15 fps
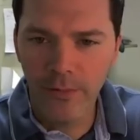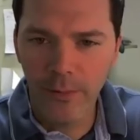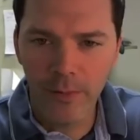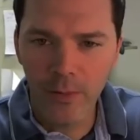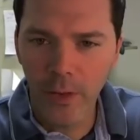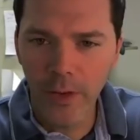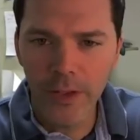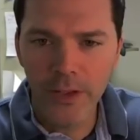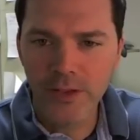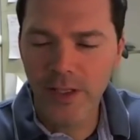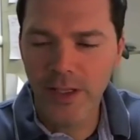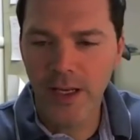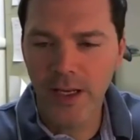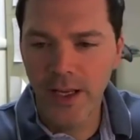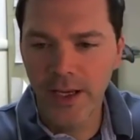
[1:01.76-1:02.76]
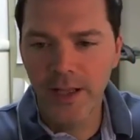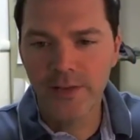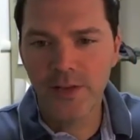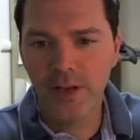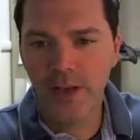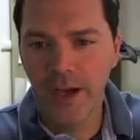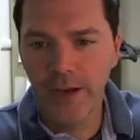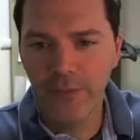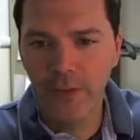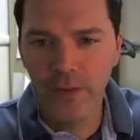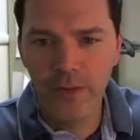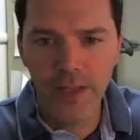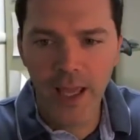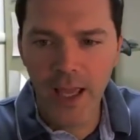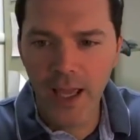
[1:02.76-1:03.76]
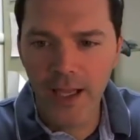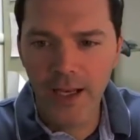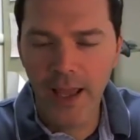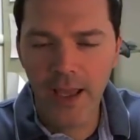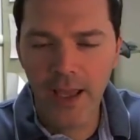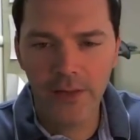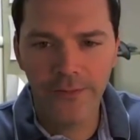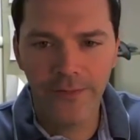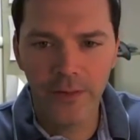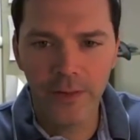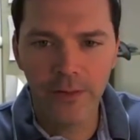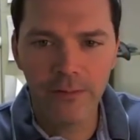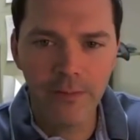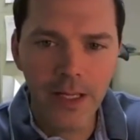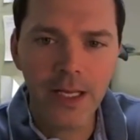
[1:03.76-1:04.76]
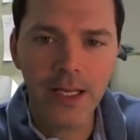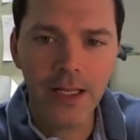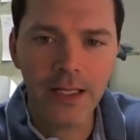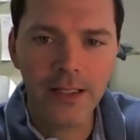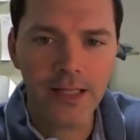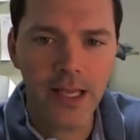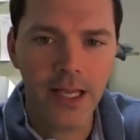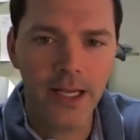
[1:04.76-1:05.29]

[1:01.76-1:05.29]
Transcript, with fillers: from lawyers, and, and it's I've only had a handful of meetings,